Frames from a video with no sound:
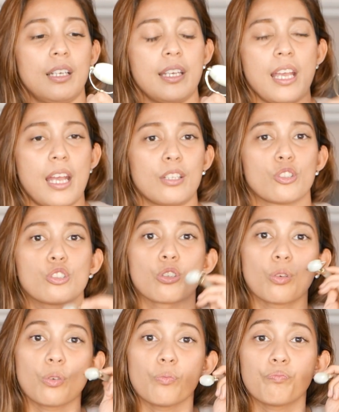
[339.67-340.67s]
Ayan.
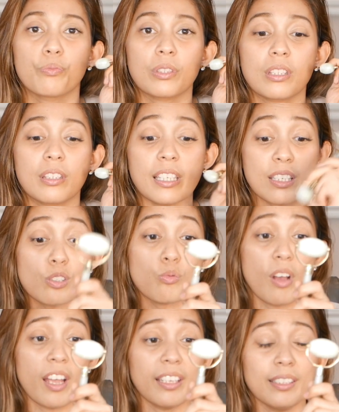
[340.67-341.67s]
So this
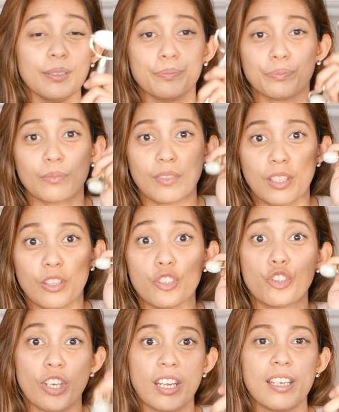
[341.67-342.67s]
one,
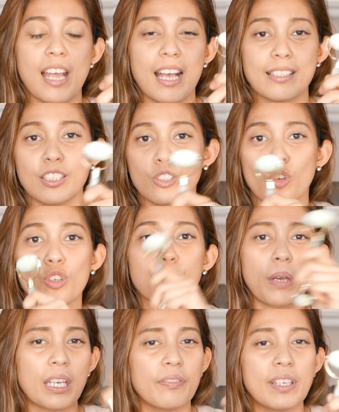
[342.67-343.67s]
the jade, has its
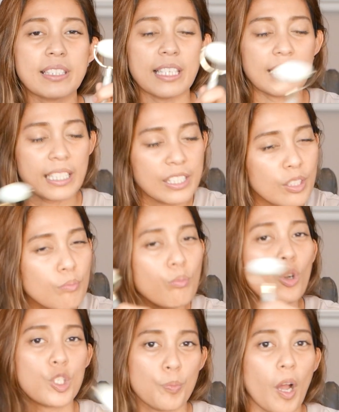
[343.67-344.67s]
own benefits, and it's the
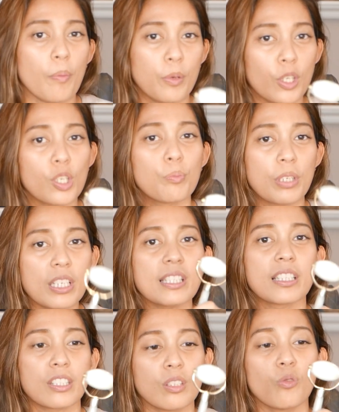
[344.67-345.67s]
most popular
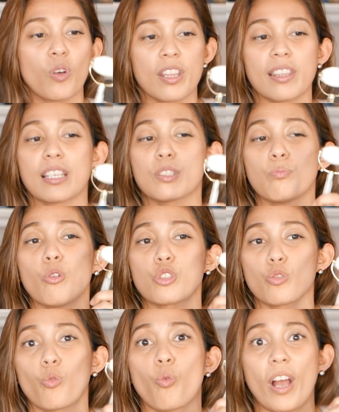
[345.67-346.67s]
because it's the one that's
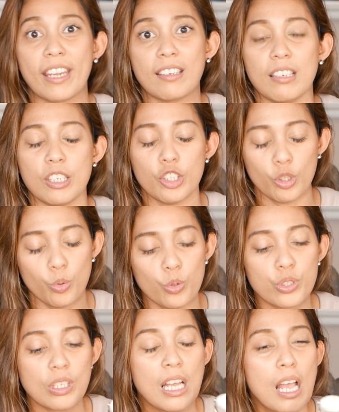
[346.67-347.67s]
most widely
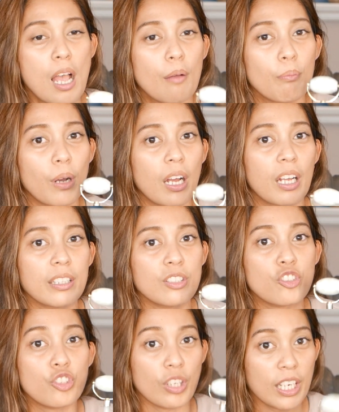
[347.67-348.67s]
used. But
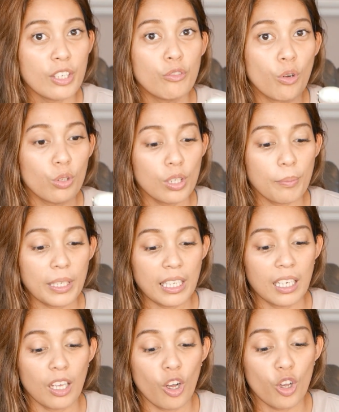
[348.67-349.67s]
Jade Roller
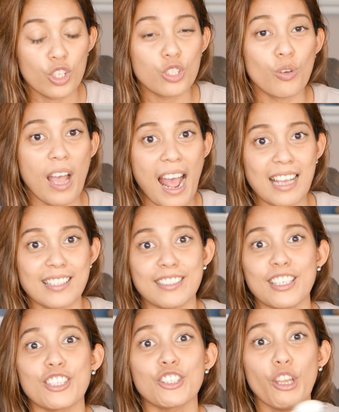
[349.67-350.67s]
Manila also has
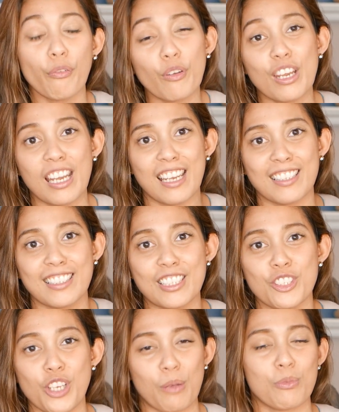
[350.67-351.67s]
it in
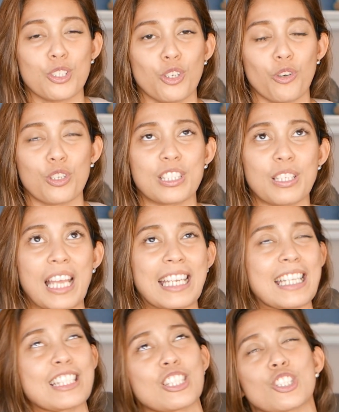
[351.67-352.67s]
different gemstones,
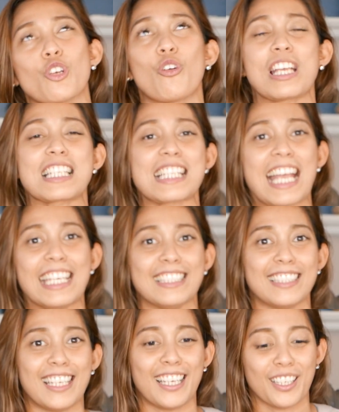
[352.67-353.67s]
and it's so
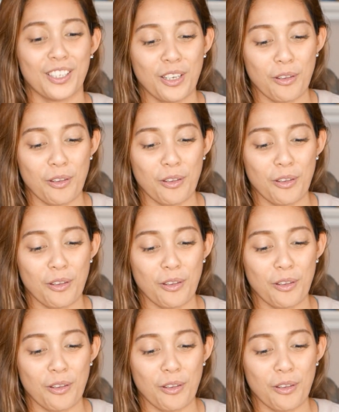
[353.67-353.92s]
exciting